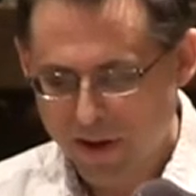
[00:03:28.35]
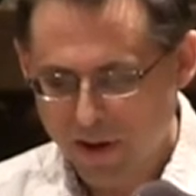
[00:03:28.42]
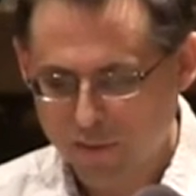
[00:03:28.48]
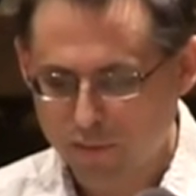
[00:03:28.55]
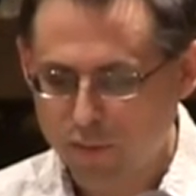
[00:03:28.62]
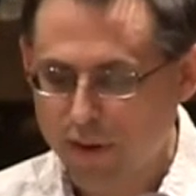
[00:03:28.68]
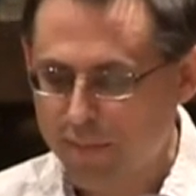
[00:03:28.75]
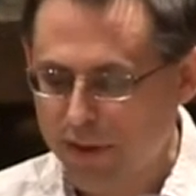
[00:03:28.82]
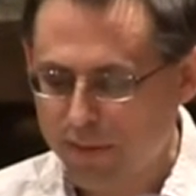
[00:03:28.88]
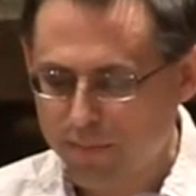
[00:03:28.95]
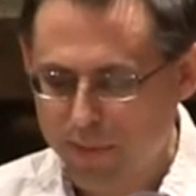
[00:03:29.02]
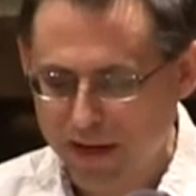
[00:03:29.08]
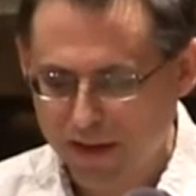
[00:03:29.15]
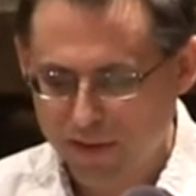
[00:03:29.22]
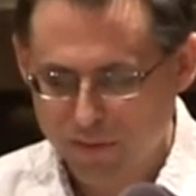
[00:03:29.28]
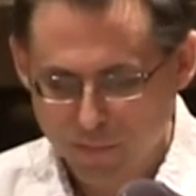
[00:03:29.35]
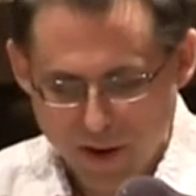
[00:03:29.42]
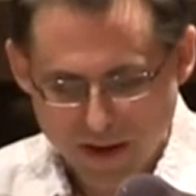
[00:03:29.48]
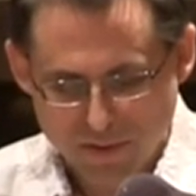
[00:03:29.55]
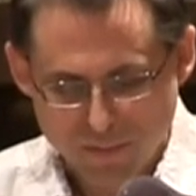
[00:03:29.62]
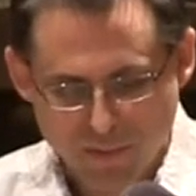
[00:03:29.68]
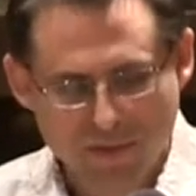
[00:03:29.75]
of women being
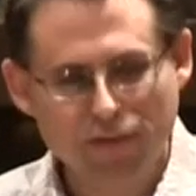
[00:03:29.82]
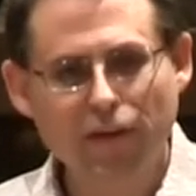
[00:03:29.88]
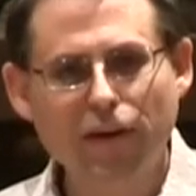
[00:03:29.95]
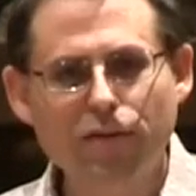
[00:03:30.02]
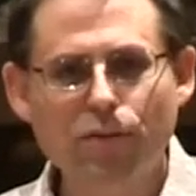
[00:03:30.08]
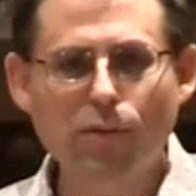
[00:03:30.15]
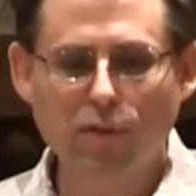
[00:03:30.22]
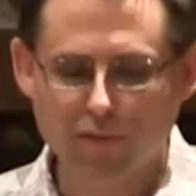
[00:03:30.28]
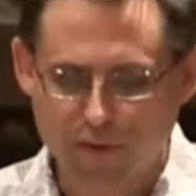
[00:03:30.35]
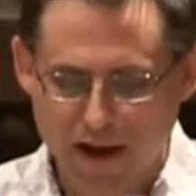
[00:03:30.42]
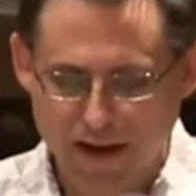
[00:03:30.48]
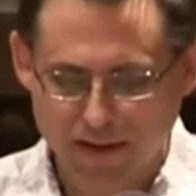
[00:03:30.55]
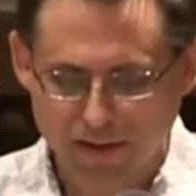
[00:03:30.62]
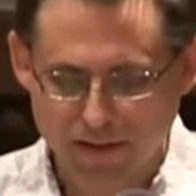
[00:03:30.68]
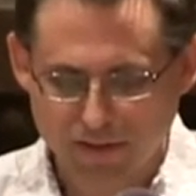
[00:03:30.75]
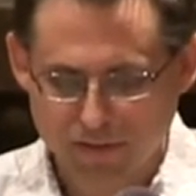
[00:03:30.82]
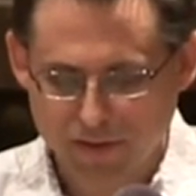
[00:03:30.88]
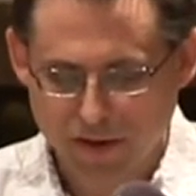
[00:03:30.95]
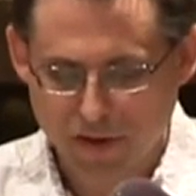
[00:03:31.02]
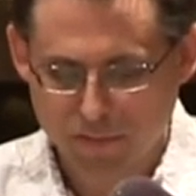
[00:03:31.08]
threatened with sexual violence,